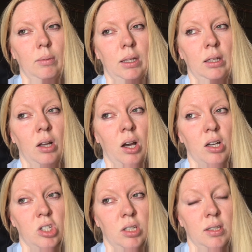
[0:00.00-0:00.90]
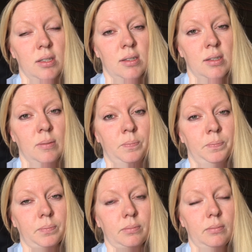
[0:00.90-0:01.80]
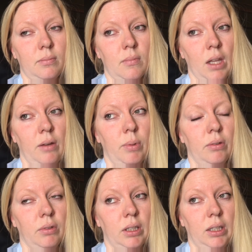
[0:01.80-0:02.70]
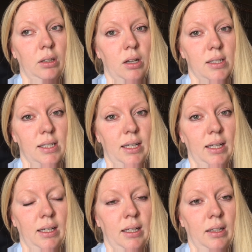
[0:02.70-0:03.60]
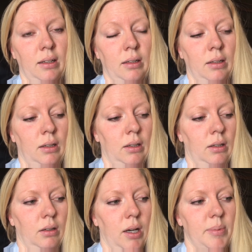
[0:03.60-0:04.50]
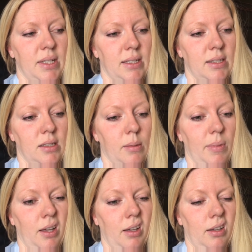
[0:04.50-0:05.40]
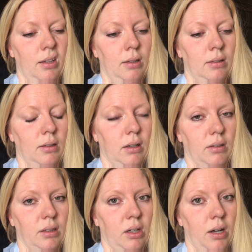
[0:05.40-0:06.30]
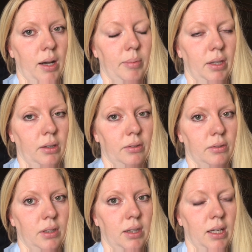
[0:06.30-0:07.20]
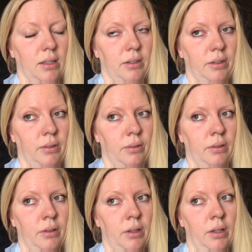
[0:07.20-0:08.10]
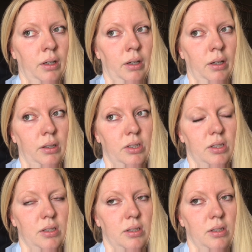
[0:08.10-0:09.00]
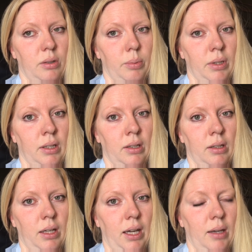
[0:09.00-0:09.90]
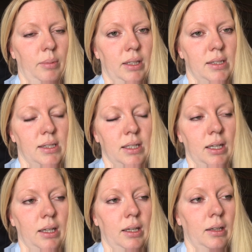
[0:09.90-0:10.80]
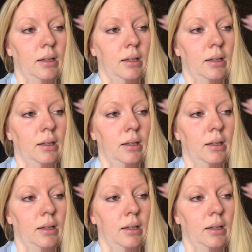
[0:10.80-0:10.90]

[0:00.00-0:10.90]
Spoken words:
me nauseous. I've been really nauseated, upset stomach, all the crap that goes with that too. It's just stupid. I hate being sick.